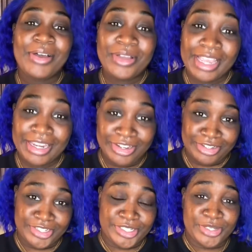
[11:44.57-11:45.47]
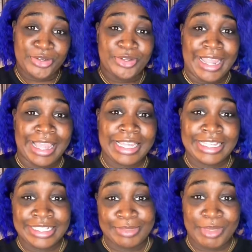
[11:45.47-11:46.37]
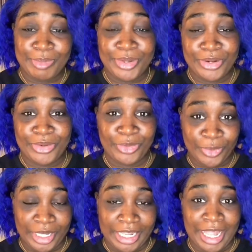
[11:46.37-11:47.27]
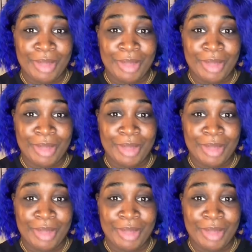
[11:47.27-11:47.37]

Okay, though, so that is me put on a wig.